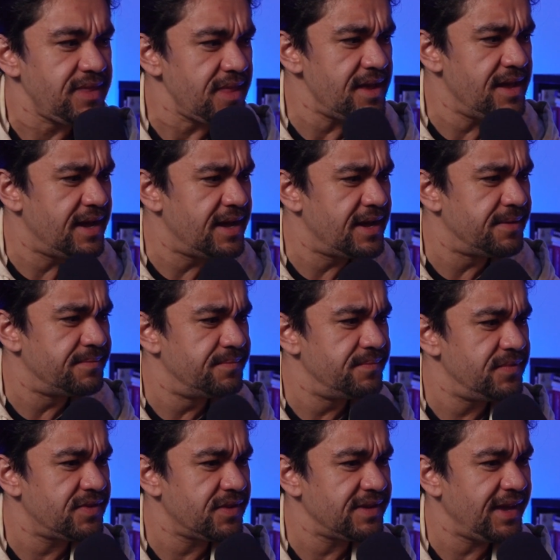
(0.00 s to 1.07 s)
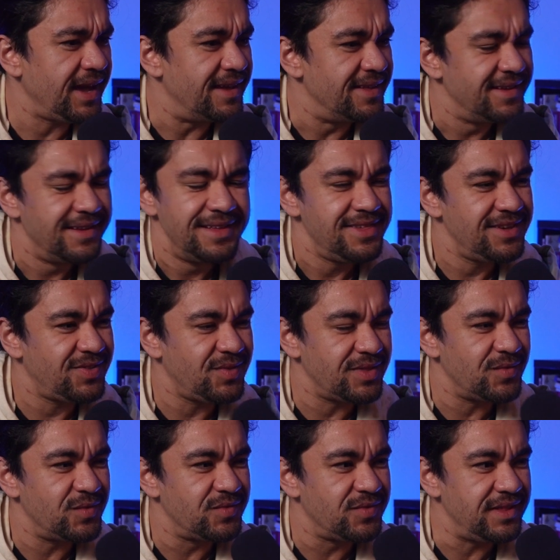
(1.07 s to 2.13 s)
So yeah, just thought
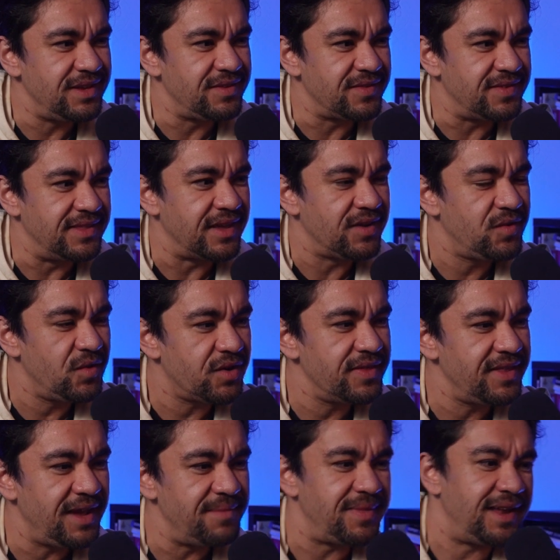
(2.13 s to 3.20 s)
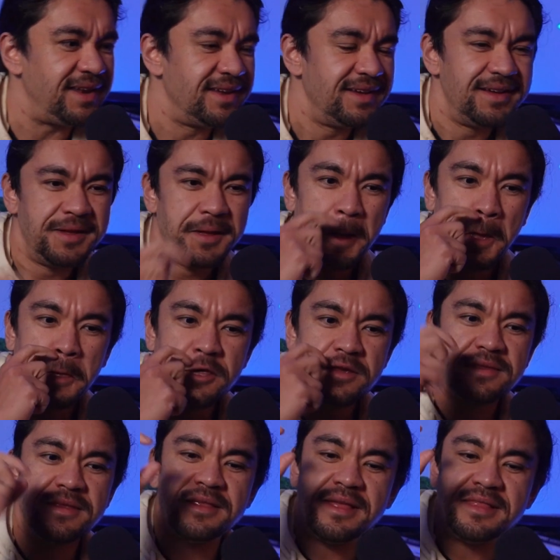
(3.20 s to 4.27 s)
that was really interesting. That good on them. That
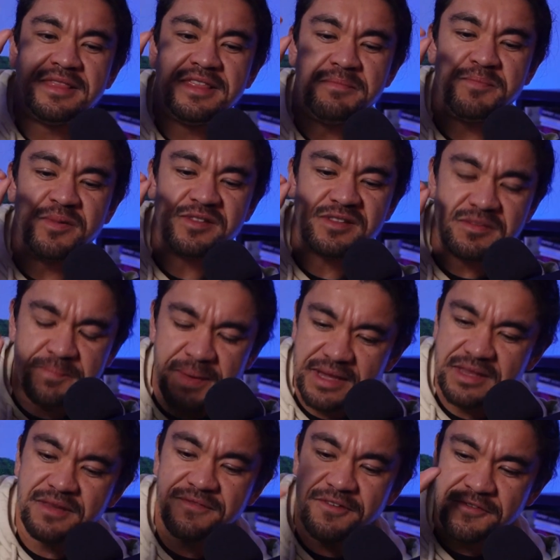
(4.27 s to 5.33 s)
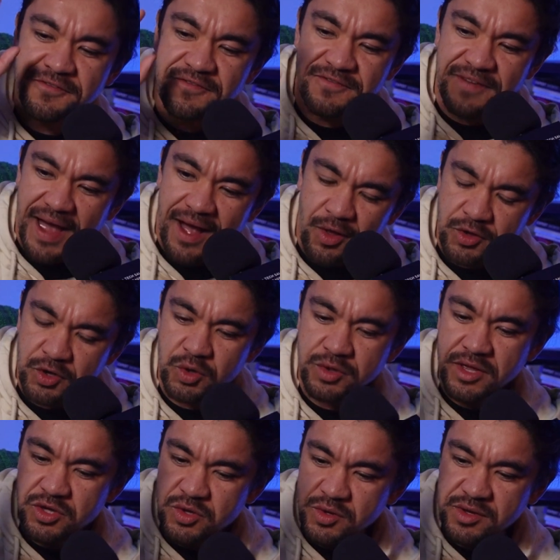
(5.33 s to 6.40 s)
just the perspective of value
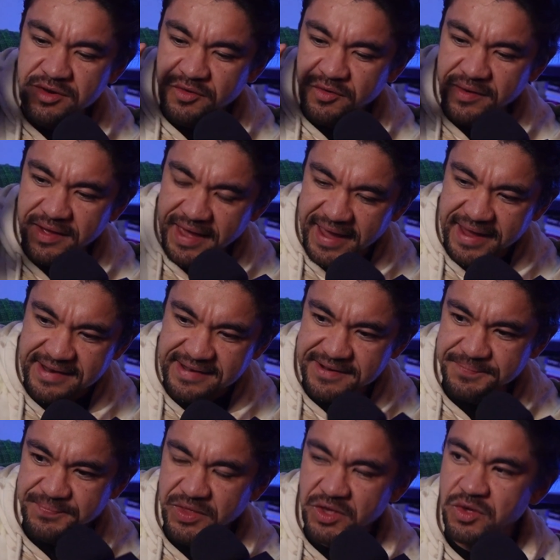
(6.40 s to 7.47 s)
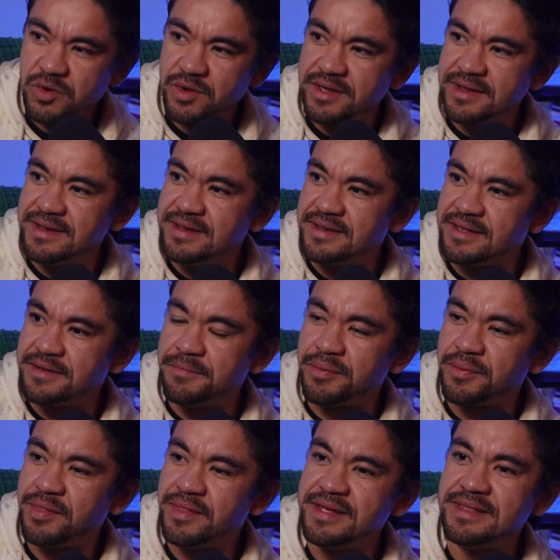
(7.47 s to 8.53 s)
that you can create, that you can
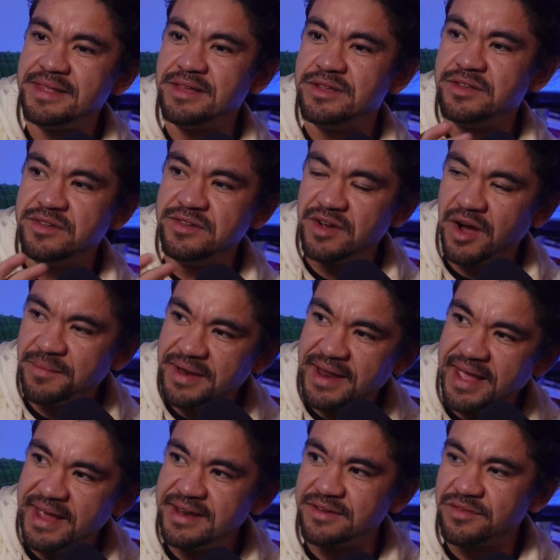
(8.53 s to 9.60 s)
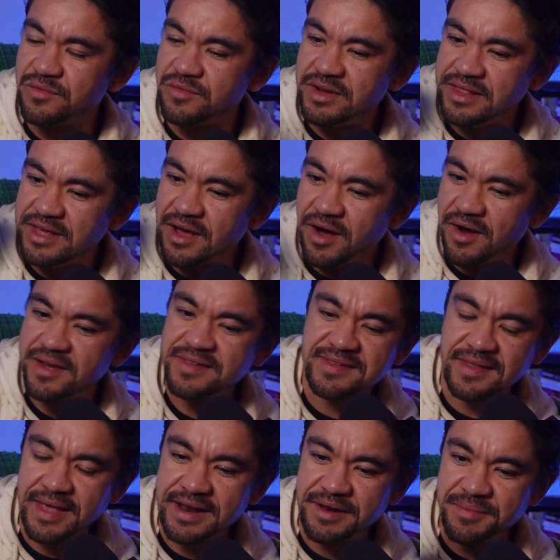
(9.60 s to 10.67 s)
completely dominate and really
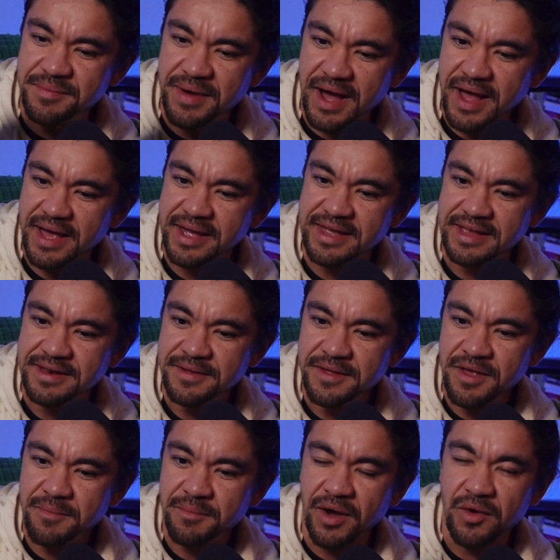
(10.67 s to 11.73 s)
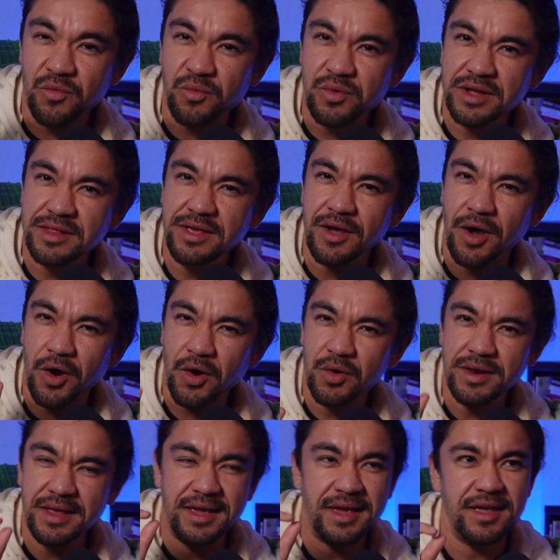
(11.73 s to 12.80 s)
isolate a market by really
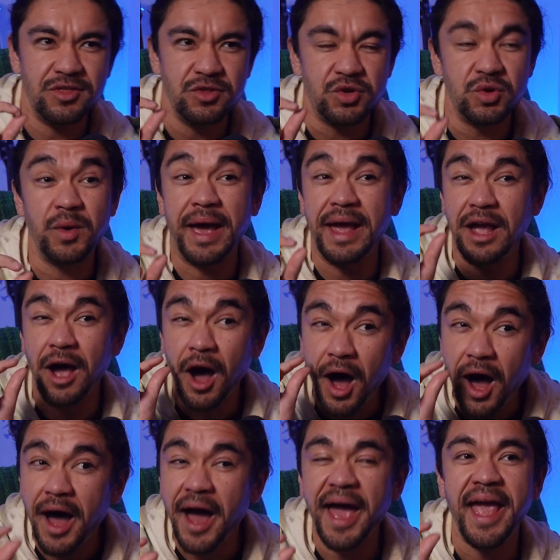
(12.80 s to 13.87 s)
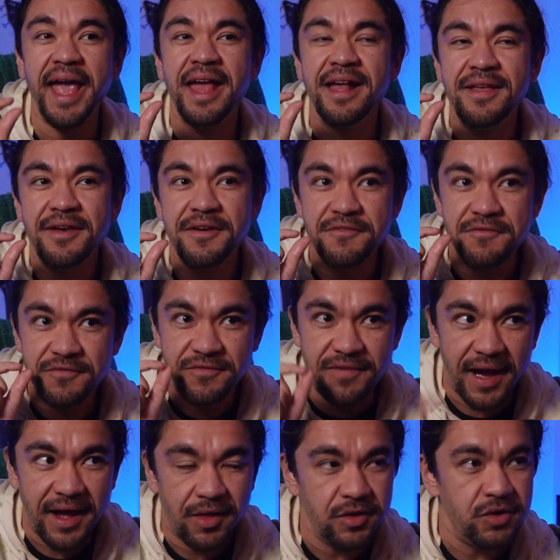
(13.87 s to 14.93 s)
honing into a high
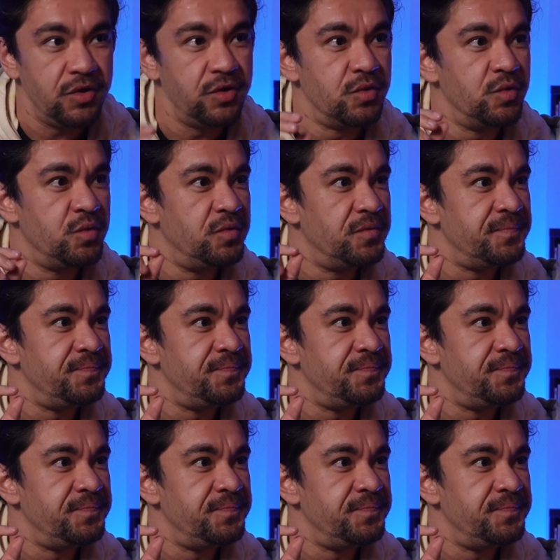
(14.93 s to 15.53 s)
value